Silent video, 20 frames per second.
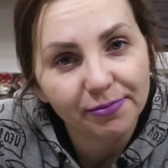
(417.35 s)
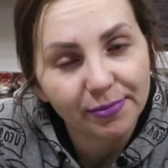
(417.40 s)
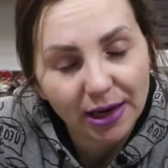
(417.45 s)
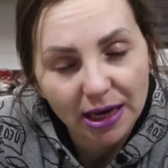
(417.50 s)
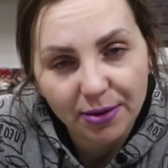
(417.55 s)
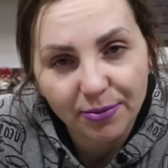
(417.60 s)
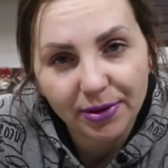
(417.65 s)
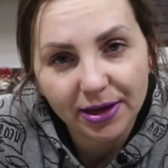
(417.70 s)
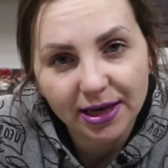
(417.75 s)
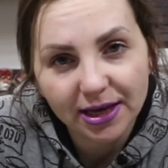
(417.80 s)

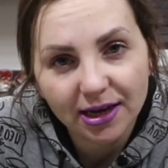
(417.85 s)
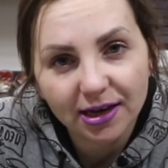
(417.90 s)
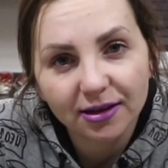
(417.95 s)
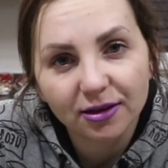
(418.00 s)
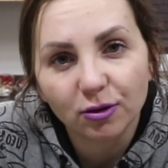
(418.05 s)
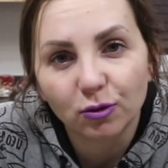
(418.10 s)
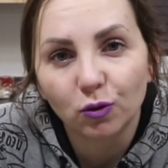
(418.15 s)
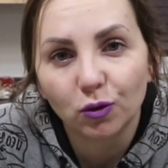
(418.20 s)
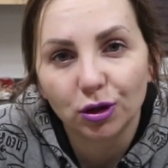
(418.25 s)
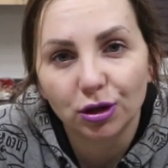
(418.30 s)
maybe in
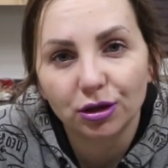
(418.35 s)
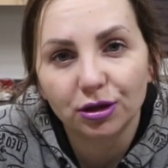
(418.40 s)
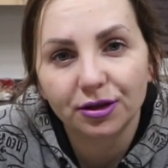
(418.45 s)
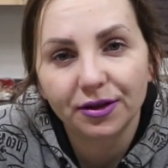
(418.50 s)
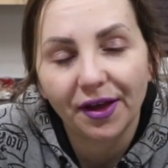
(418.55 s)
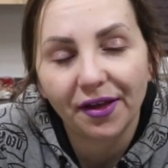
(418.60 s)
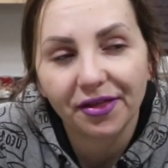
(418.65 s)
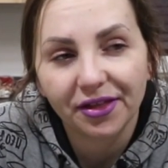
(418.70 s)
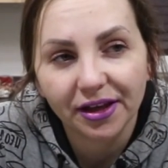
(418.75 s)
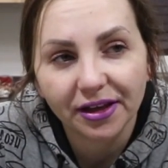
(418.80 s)
the world
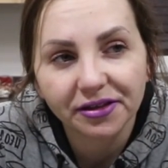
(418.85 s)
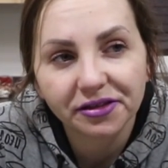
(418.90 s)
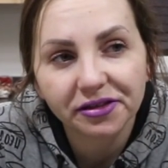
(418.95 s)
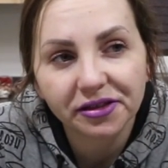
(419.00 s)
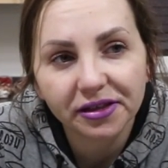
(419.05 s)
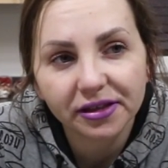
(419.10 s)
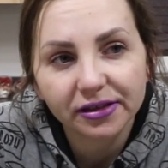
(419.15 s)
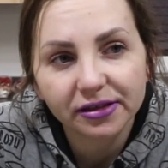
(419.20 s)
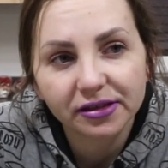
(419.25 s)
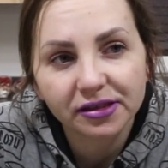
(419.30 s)
that thinks
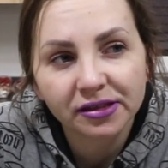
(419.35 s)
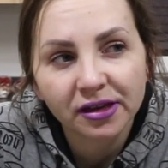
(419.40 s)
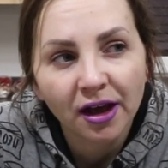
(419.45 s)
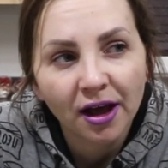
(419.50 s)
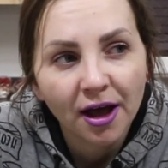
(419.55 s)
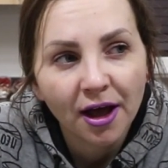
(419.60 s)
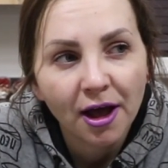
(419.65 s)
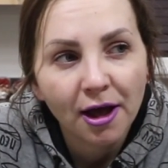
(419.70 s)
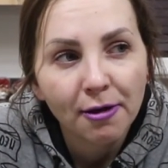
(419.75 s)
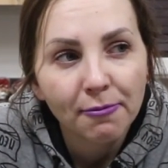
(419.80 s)
this,
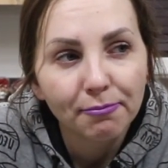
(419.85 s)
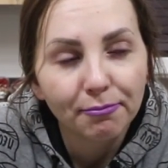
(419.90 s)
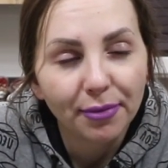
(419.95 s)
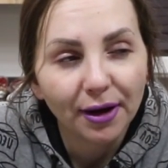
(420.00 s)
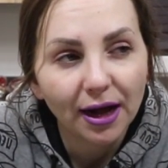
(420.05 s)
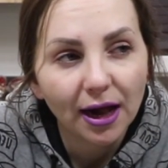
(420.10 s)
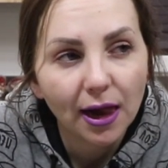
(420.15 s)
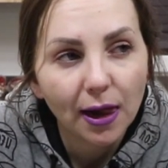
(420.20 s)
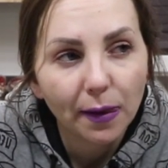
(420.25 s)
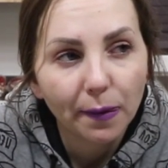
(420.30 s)

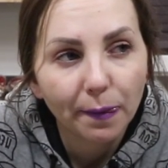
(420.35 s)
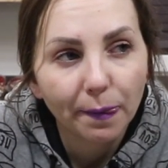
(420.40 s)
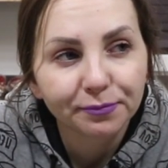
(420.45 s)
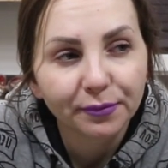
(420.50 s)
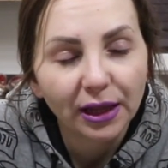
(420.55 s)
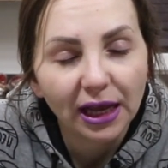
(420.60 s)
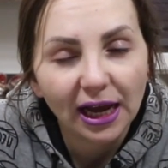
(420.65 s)
but